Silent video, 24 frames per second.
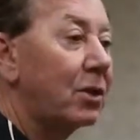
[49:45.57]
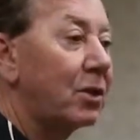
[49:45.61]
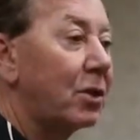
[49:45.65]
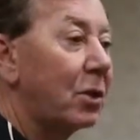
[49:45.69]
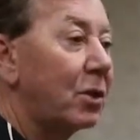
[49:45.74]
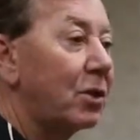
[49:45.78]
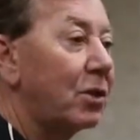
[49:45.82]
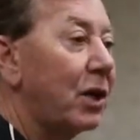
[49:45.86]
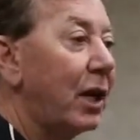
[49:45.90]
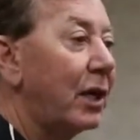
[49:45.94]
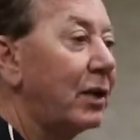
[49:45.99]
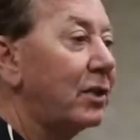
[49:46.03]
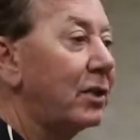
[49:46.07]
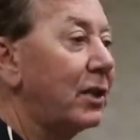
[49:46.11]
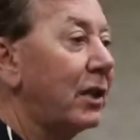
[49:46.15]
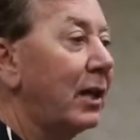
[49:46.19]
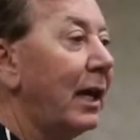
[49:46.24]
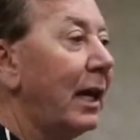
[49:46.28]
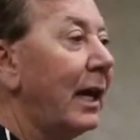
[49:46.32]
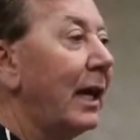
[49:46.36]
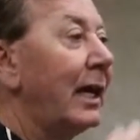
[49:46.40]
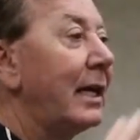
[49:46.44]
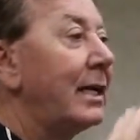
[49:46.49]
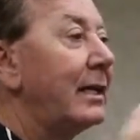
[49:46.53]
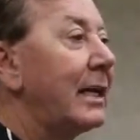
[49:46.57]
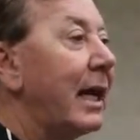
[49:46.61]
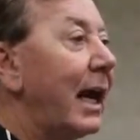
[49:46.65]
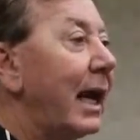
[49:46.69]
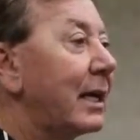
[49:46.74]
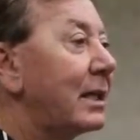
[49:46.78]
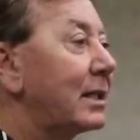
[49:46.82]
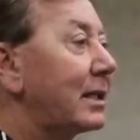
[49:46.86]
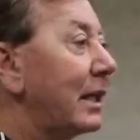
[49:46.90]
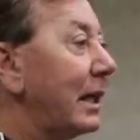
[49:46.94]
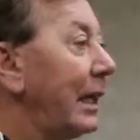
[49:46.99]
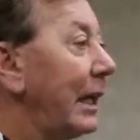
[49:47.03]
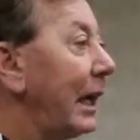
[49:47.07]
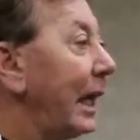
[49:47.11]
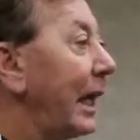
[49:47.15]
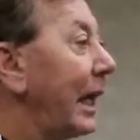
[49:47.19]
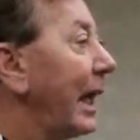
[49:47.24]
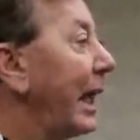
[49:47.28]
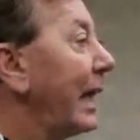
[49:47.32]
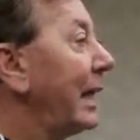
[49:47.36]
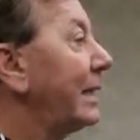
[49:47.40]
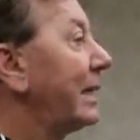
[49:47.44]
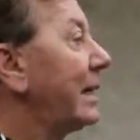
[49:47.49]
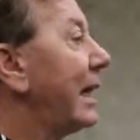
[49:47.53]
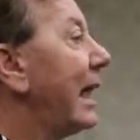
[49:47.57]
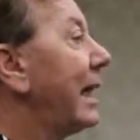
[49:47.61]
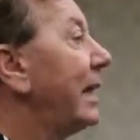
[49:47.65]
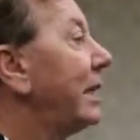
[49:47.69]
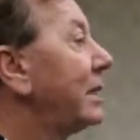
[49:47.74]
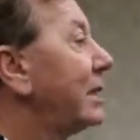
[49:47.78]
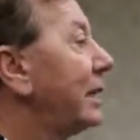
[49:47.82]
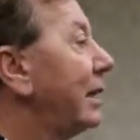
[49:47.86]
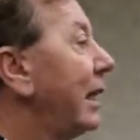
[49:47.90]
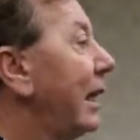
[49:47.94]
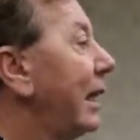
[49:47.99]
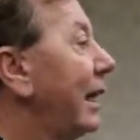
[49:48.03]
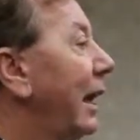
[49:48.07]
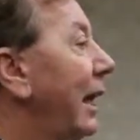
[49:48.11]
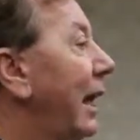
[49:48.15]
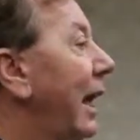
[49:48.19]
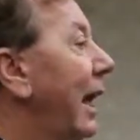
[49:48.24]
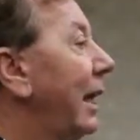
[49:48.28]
Association testing it and tasting it,